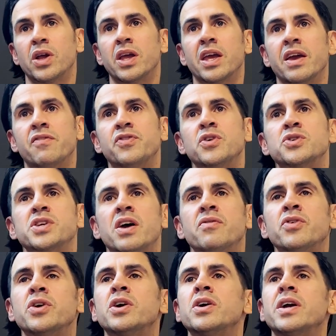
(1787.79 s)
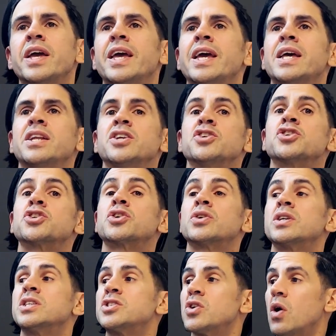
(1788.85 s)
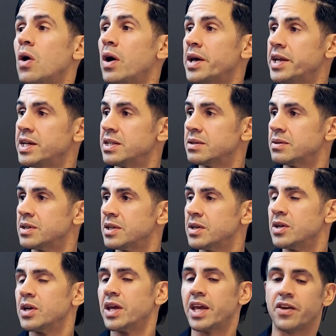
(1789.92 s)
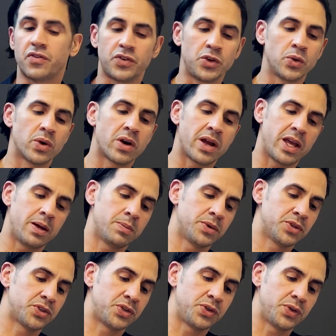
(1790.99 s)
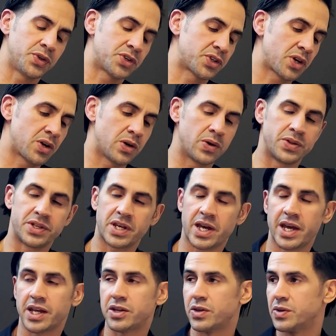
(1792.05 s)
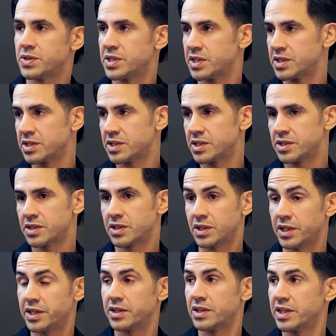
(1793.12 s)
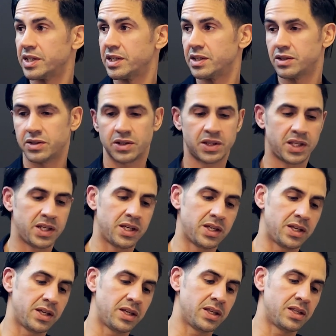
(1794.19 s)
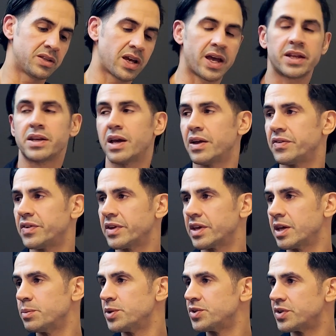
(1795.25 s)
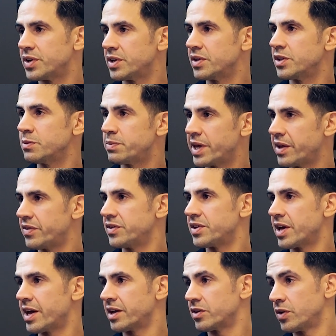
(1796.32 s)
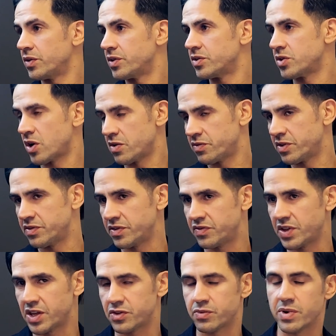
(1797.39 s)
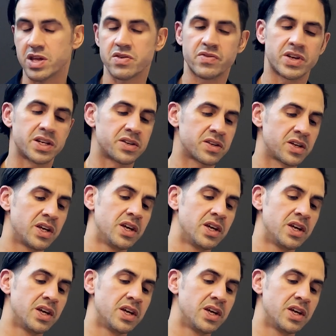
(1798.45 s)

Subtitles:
If there's ever an insurance audit, if you are able to show the diagnosis clearly, the diagnostic imaging that you base the diagnosis off of, if that's relevant,